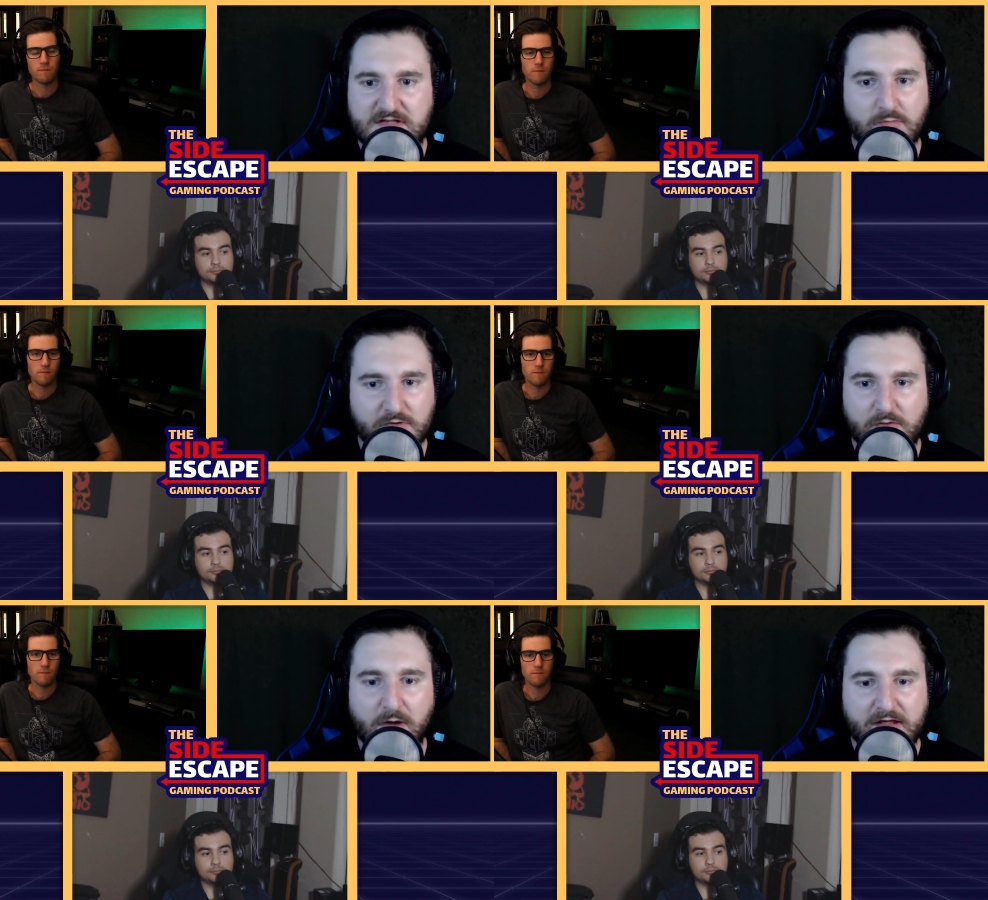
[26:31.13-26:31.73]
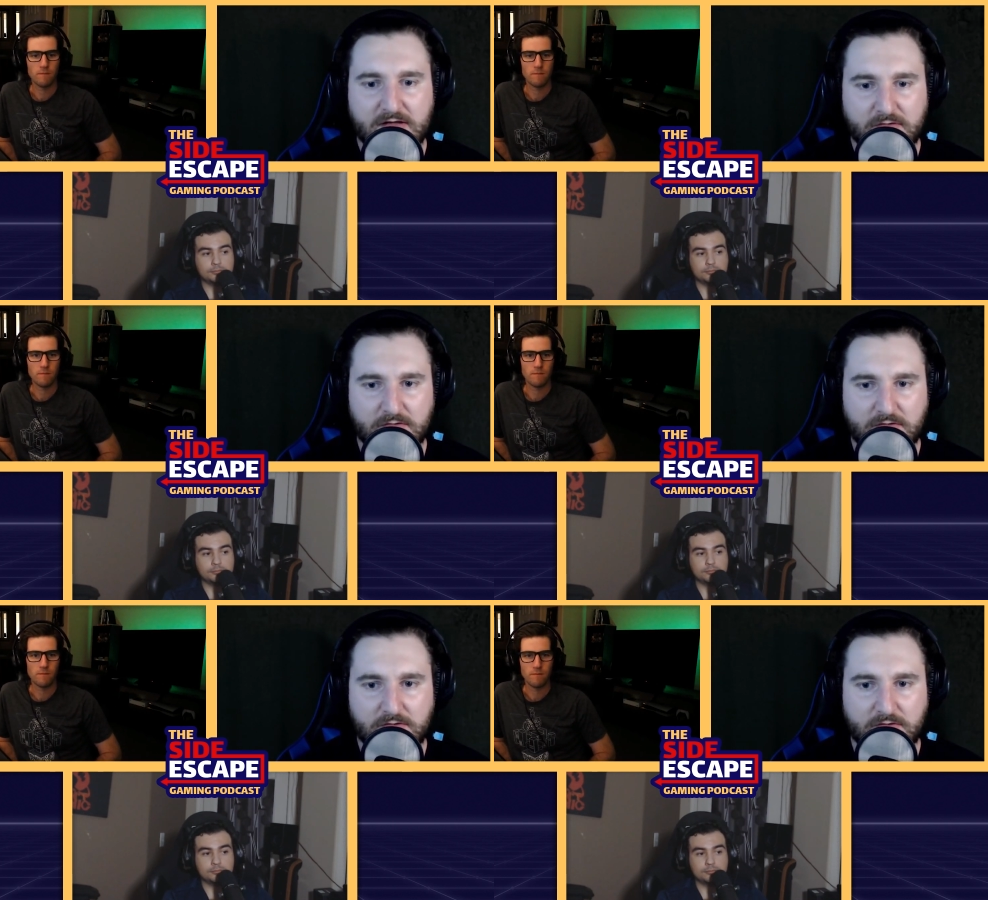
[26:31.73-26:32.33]
Speaker 1: It's like, well, your money,
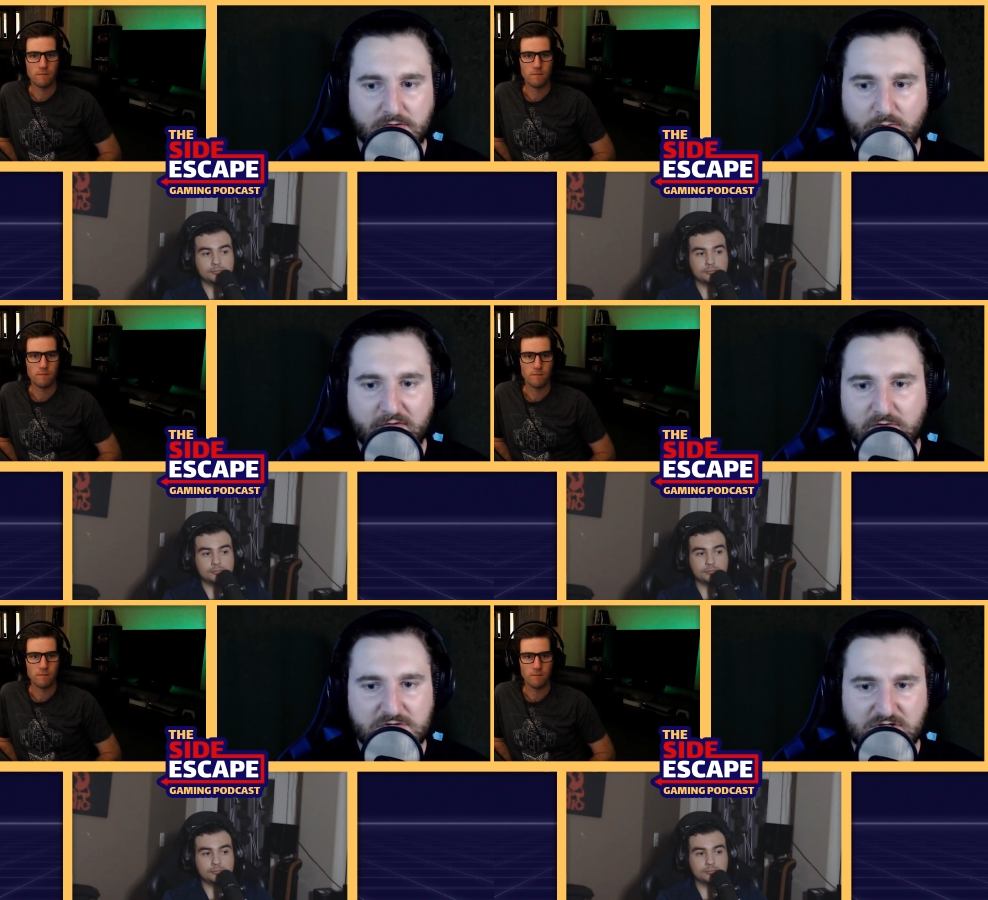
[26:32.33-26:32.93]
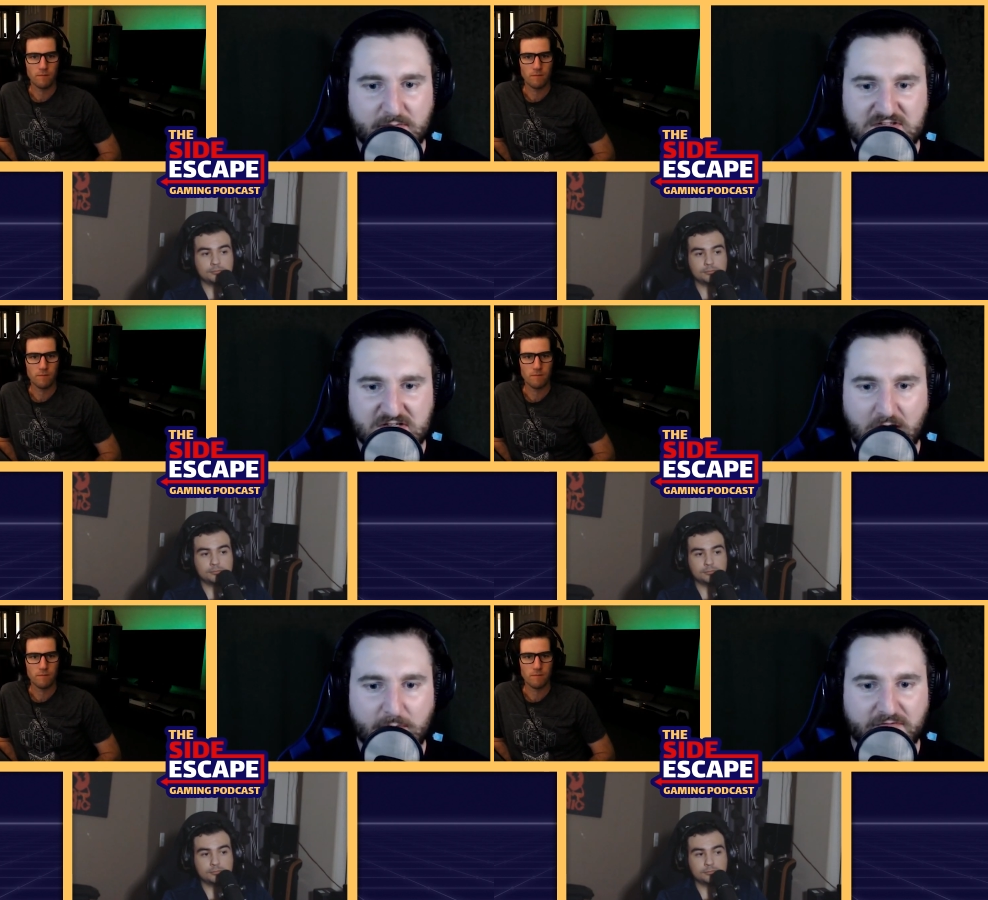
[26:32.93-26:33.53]
your revenue stream
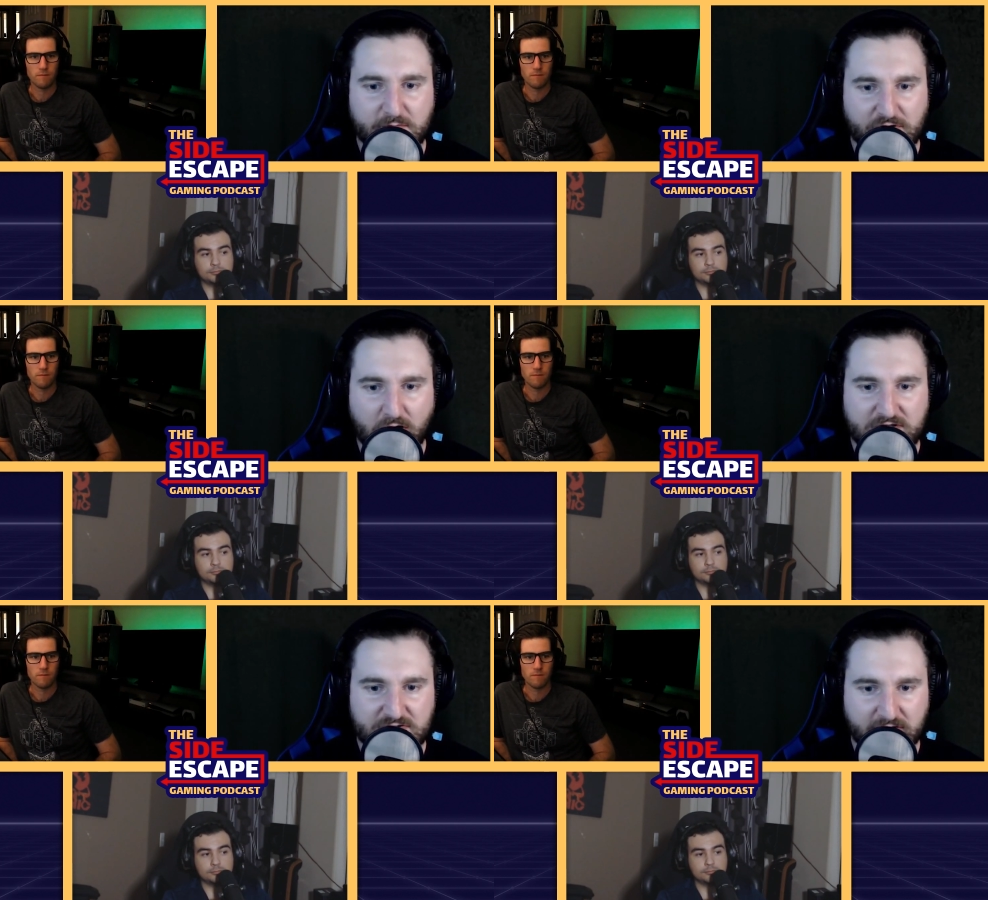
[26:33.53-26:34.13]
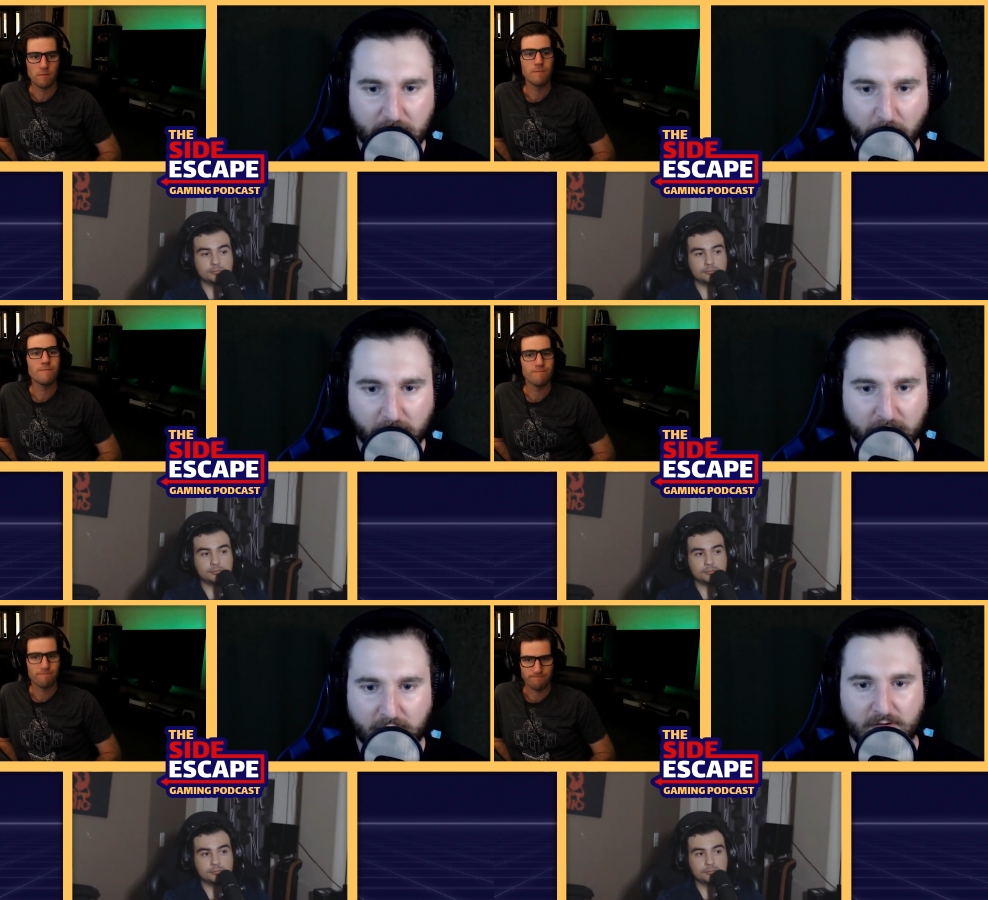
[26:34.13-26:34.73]
isn't coming from your console
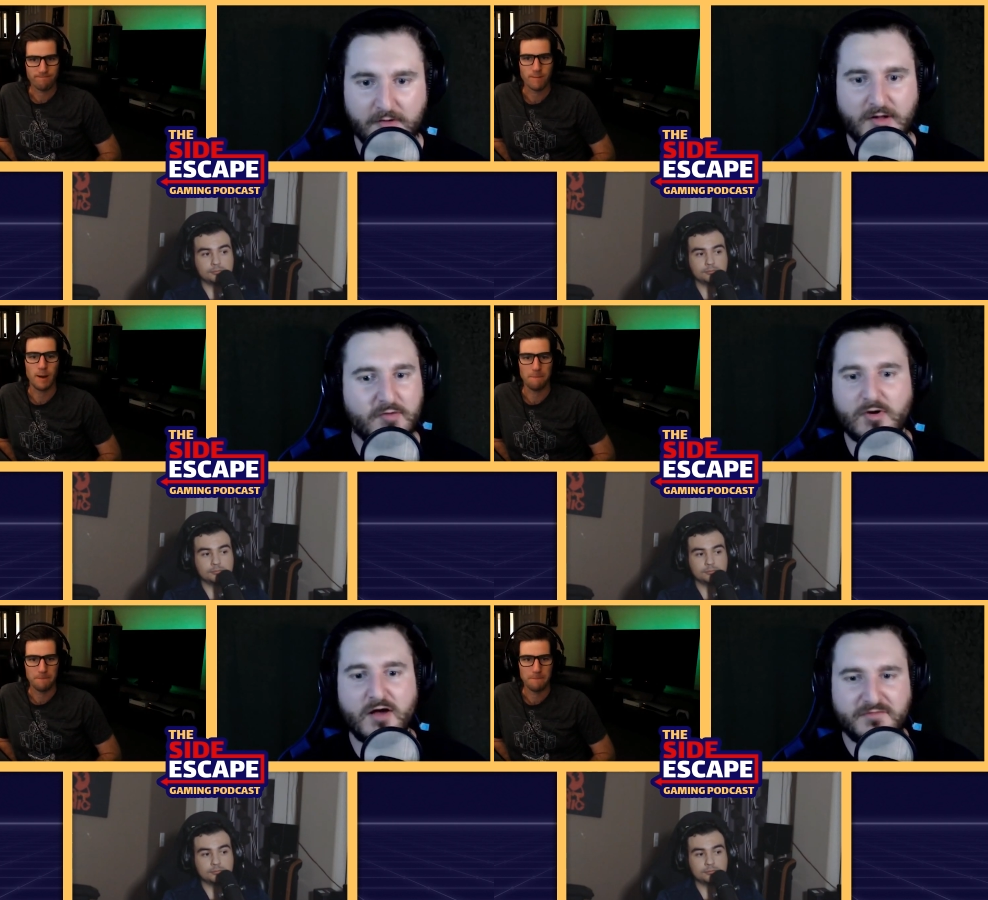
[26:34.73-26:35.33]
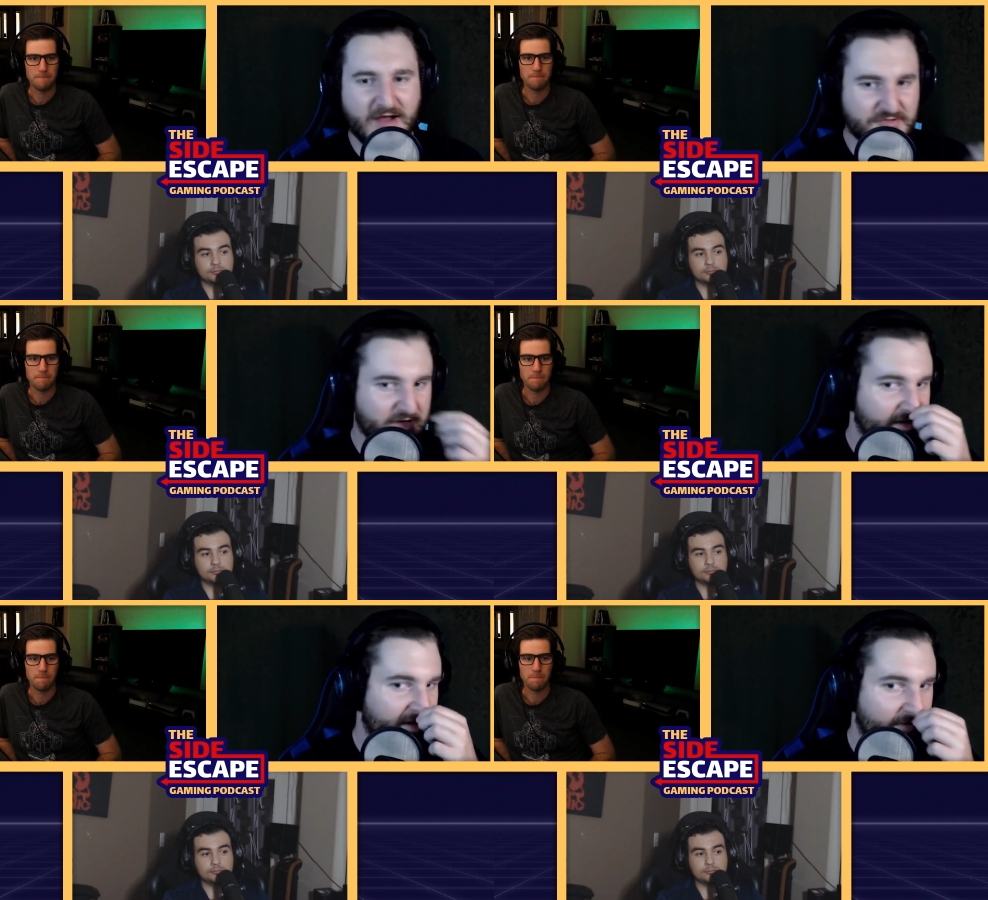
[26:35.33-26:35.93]
anymore. Yeah. Like we're not
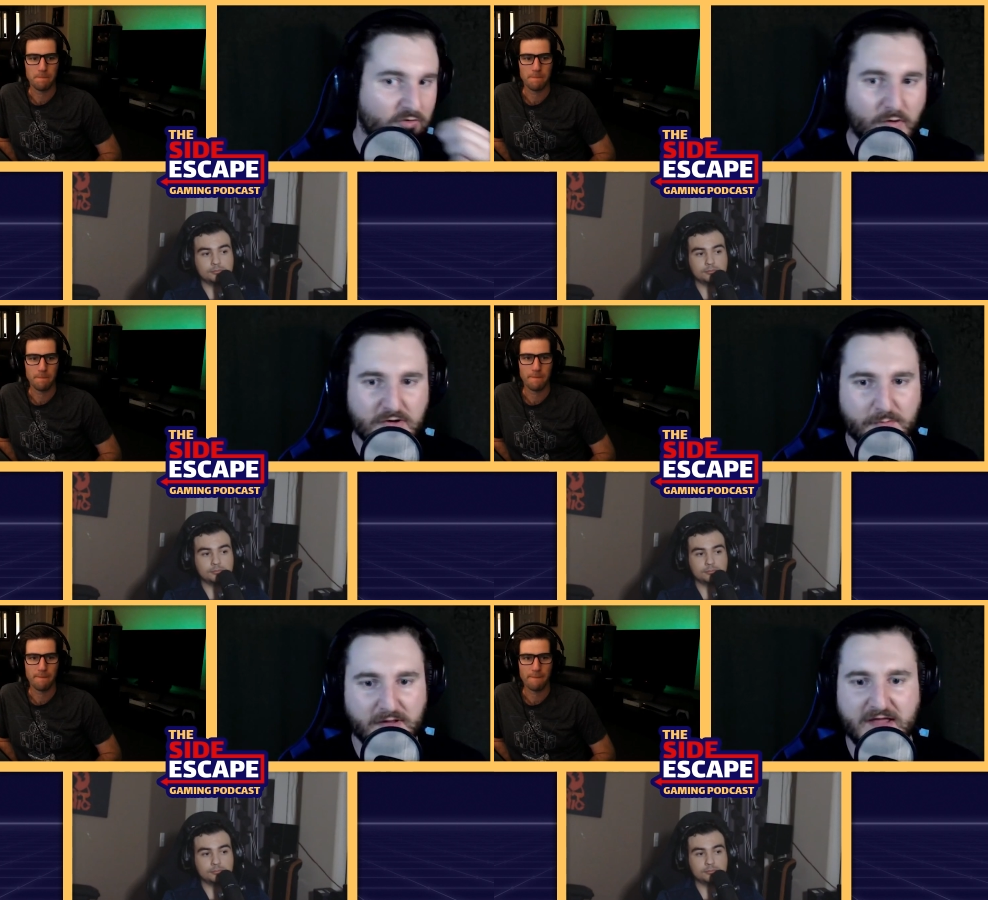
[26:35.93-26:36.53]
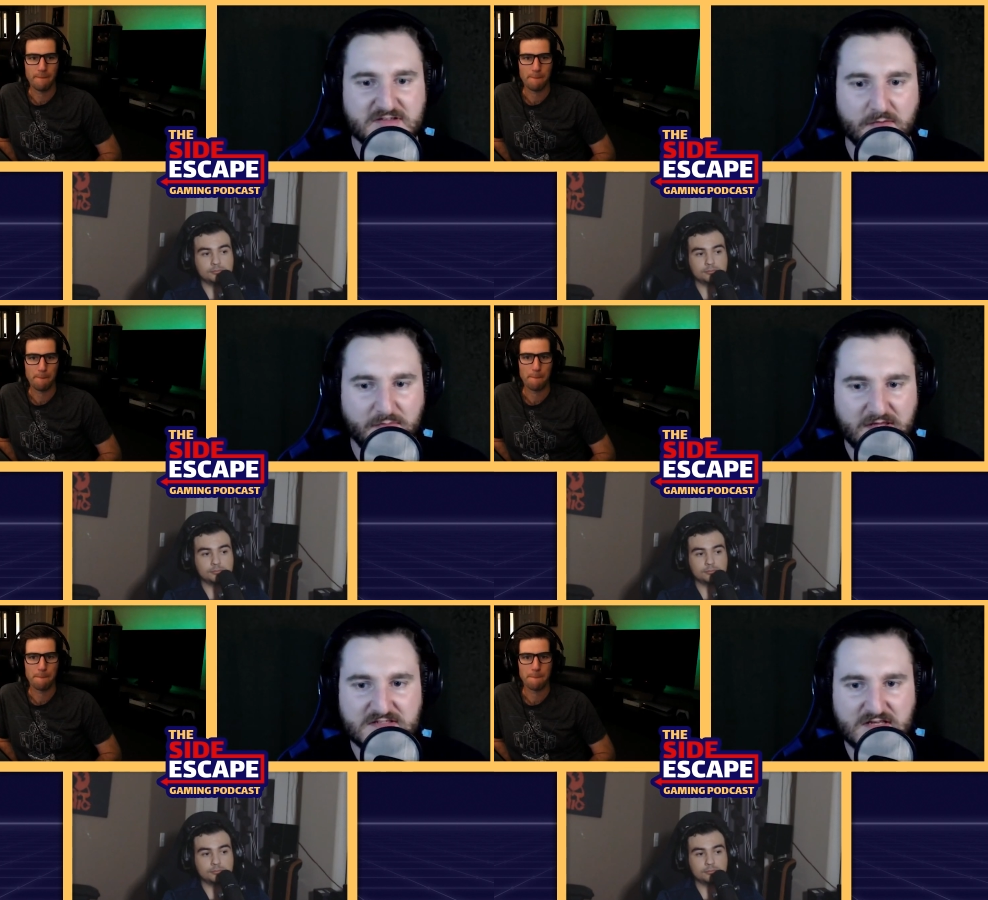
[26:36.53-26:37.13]
factoring in everyone who plays
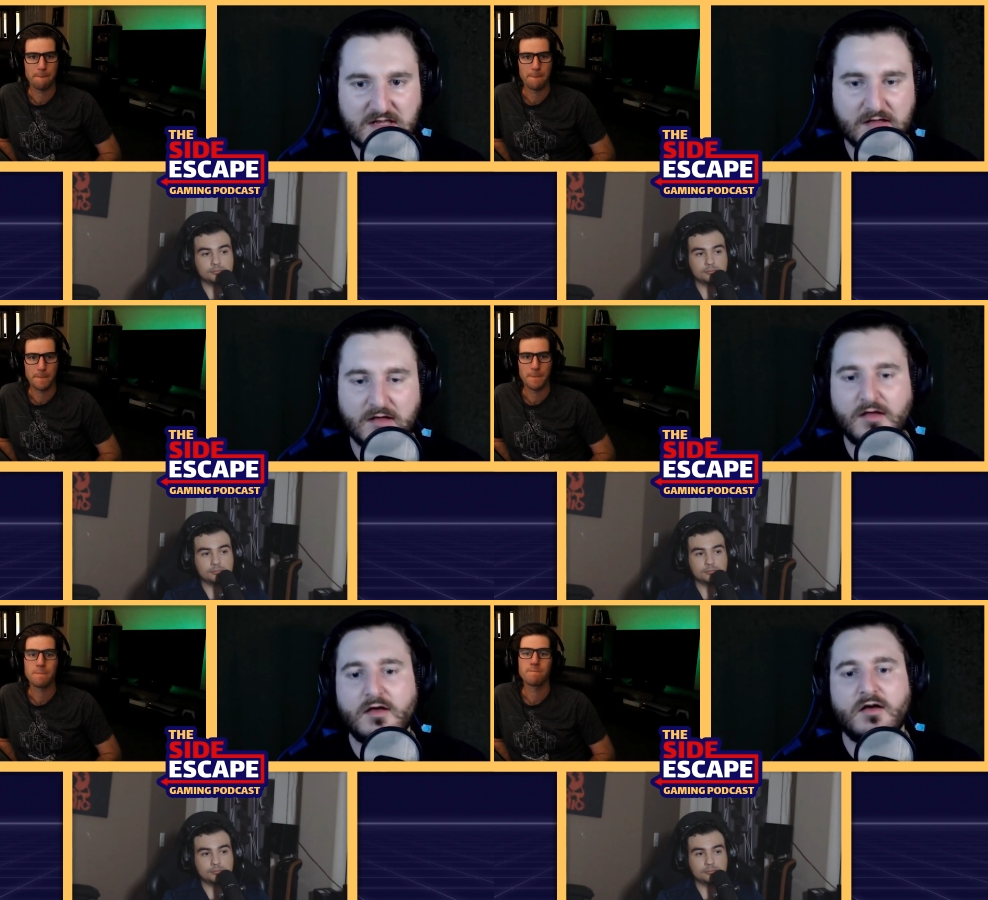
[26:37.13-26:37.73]
on PC.